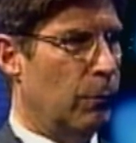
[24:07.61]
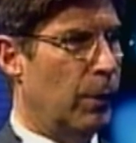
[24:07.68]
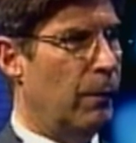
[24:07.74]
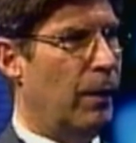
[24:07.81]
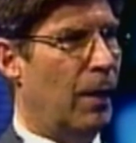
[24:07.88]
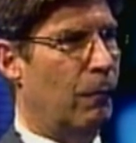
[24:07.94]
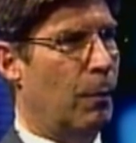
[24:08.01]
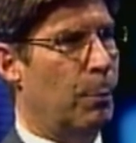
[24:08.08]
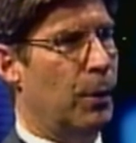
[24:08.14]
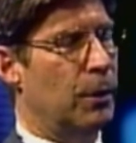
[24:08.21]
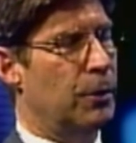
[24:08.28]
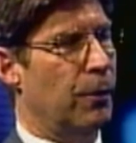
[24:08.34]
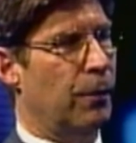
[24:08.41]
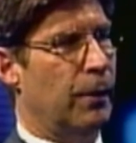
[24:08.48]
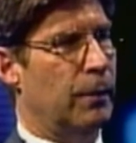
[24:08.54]
We would have a
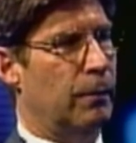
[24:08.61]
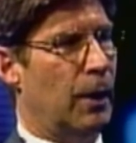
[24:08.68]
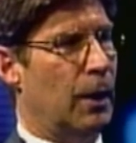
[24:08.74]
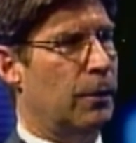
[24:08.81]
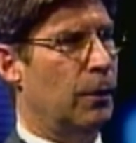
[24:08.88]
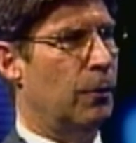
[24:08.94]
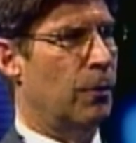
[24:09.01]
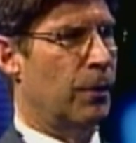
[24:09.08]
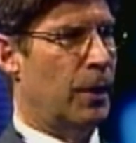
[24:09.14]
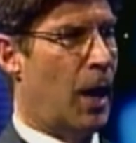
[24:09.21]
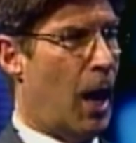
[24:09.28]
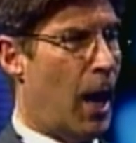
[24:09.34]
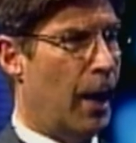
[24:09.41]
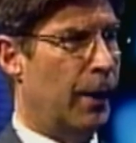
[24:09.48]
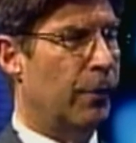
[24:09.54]
purchasing director who's an
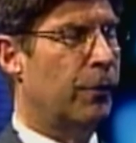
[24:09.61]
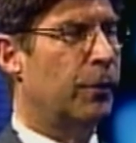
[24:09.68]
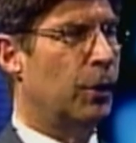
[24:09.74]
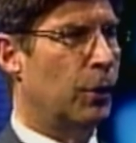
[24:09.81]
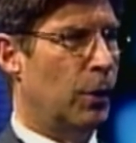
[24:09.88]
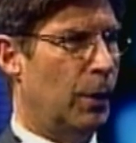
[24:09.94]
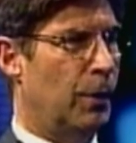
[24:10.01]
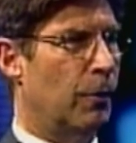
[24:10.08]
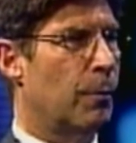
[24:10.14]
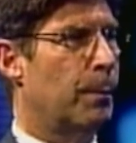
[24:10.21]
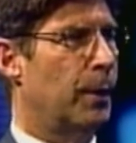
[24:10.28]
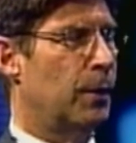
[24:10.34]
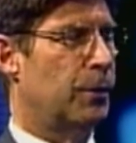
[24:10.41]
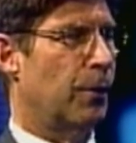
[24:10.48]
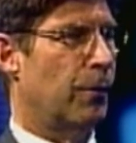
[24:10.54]
honest to goodness
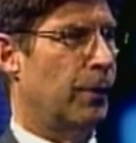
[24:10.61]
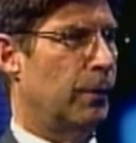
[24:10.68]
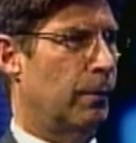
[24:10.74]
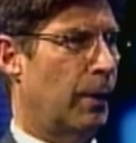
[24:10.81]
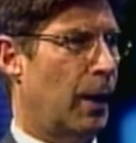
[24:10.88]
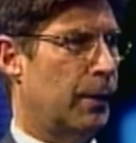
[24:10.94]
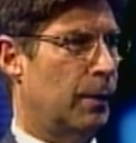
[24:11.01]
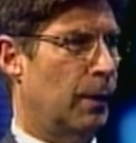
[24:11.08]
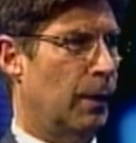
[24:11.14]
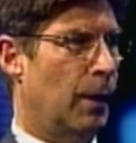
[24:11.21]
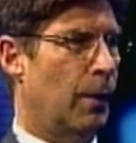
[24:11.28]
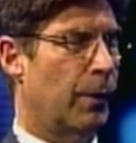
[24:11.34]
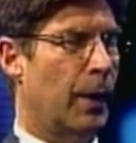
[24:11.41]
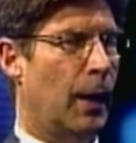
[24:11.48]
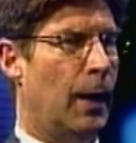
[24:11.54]
purchasing director,
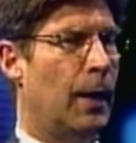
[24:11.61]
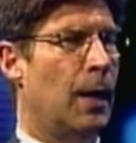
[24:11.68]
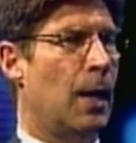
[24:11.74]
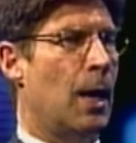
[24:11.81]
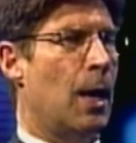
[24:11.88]
okay?